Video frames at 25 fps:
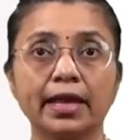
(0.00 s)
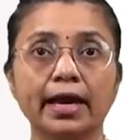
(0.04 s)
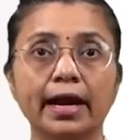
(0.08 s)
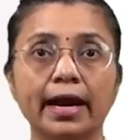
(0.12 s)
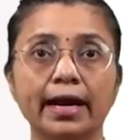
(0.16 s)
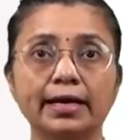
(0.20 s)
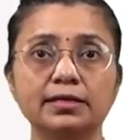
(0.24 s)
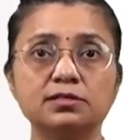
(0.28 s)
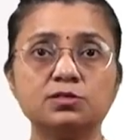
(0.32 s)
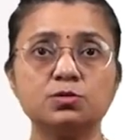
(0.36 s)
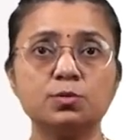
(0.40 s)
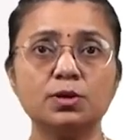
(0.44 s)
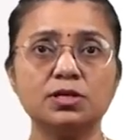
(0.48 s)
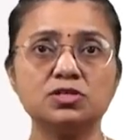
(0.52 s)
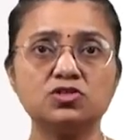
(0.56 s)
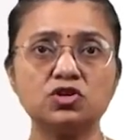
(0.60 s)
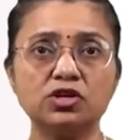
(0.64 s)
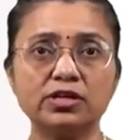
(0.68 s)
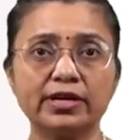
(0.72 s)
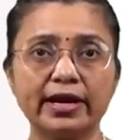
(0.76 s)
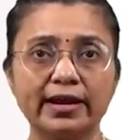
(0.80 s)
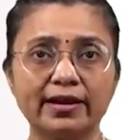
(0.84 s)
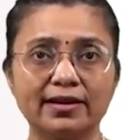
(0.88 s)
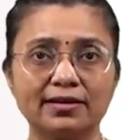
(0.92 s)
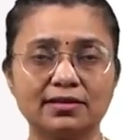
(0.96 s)
And
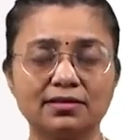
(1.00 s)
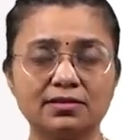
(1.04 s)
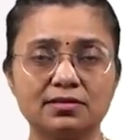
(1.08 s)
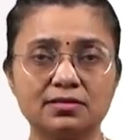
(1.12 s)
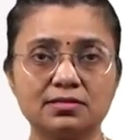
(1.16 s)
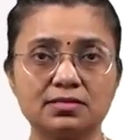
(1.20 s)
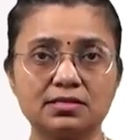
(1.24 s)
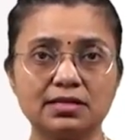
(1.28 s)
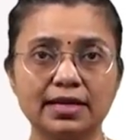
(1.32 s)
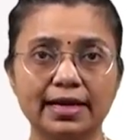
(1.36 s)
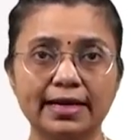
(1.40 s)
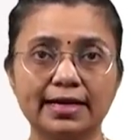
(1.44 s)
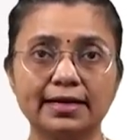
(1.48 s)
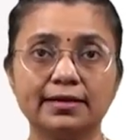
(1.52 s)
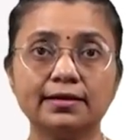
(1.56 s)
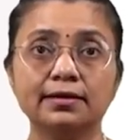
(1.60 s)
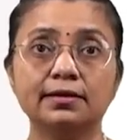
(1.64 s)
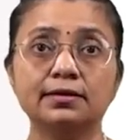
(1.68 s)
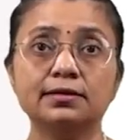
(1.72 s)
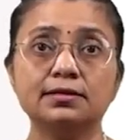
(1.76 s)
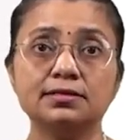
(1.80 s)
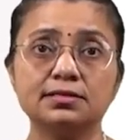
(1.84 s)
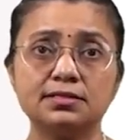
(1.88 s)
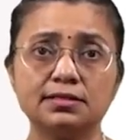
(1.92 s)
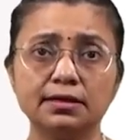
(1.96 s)
special characters like
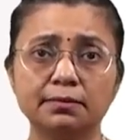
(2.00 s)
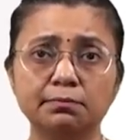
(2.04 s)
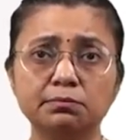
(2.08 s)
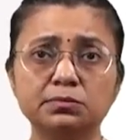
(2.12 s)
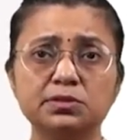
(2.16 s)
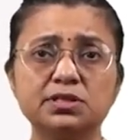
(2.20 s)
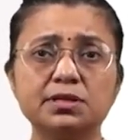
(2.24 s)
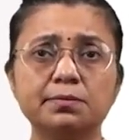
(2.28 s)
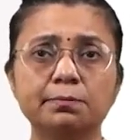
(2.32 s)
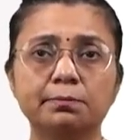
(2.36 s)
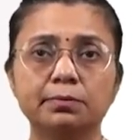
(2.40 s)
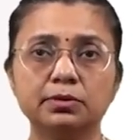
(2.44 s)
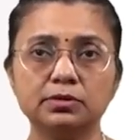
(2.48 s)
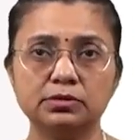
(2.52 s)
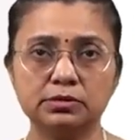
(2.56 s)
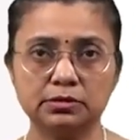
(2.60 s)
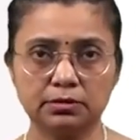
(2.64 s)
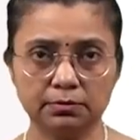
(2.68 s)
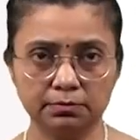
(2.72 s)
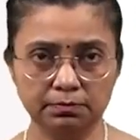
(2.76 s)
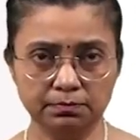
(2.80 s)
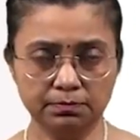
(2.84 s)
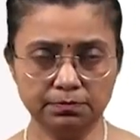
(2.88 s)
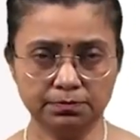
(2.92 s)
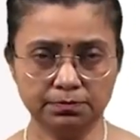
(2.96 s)
some symbols.